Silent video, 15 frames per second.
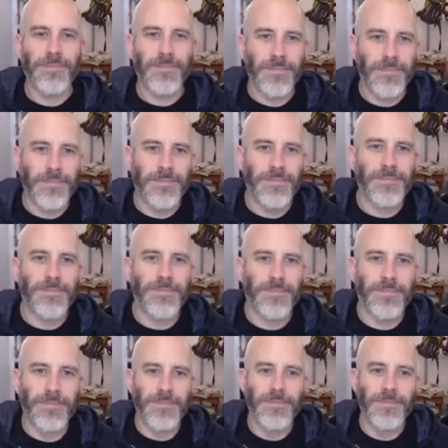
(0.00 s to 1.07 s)

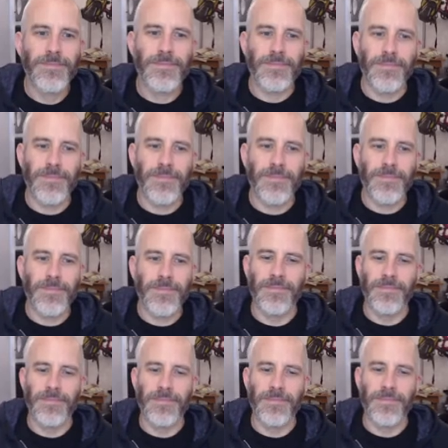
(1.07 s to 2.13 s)

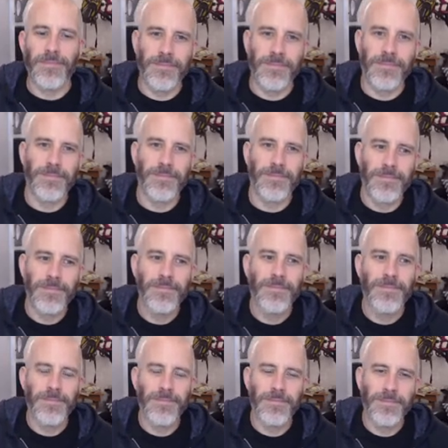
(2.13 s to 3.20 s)

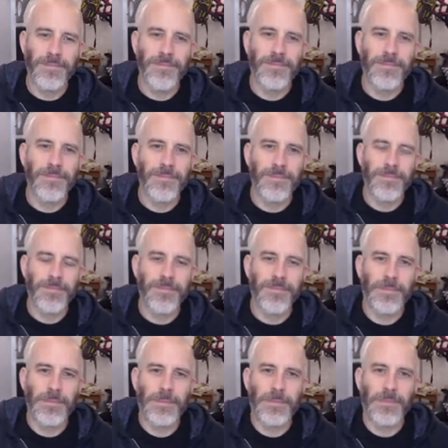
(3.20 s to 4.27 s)

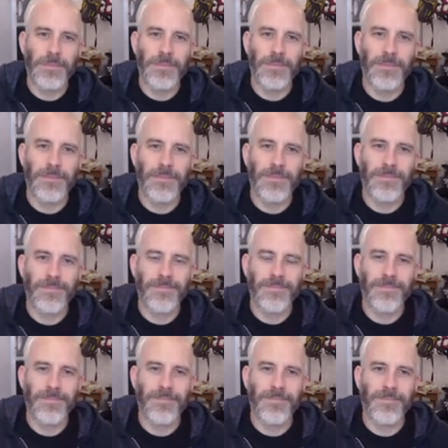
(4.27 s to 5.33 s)

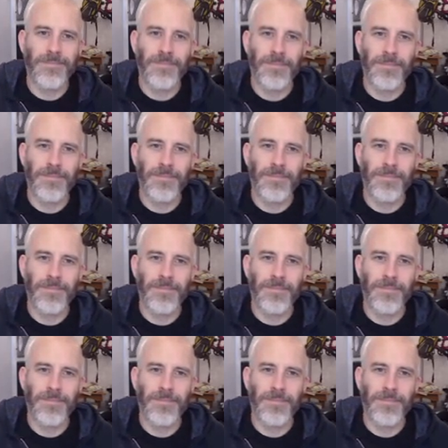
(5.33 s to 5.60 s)
The person shown says nothing.